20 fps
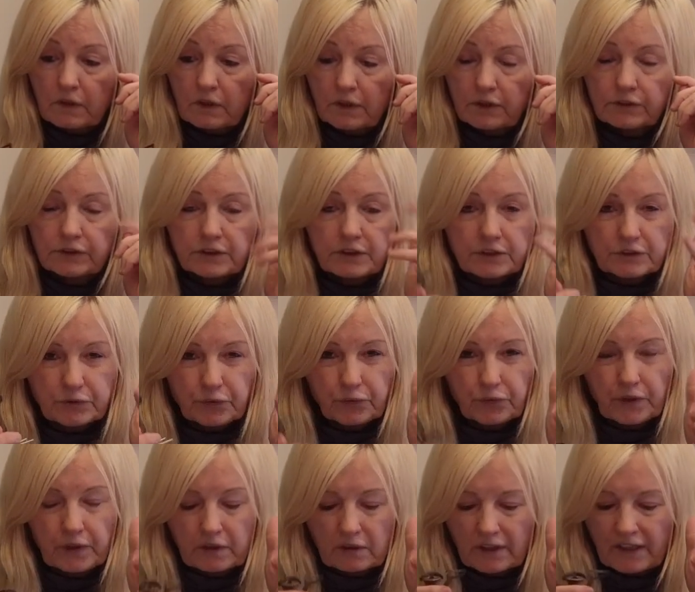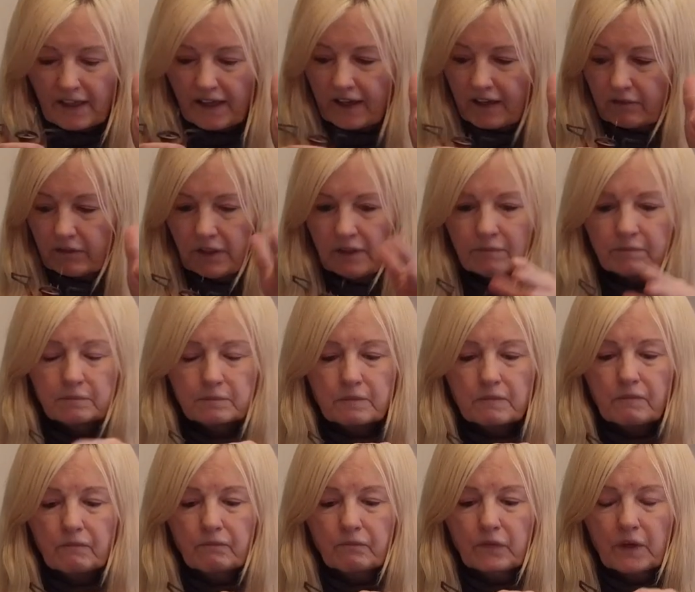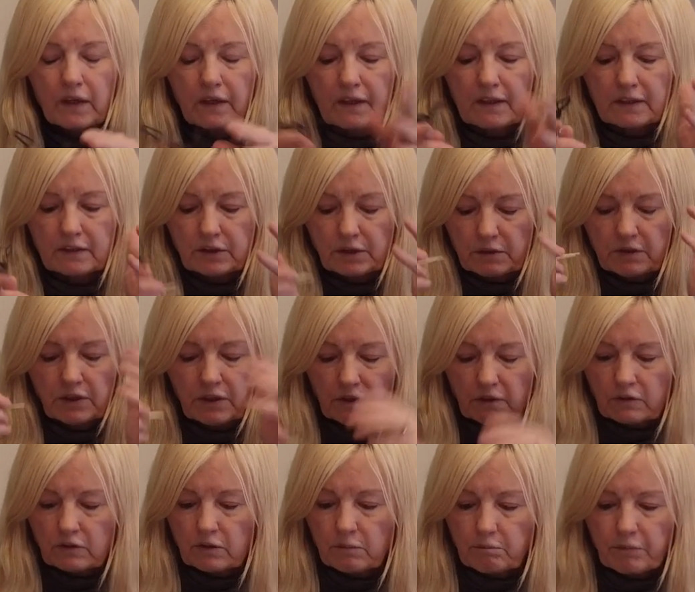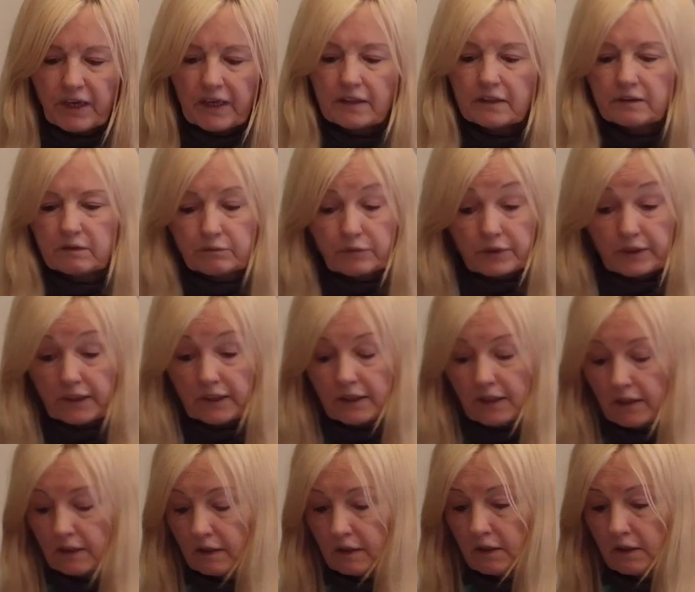It's fairly heavy, you know, comparatively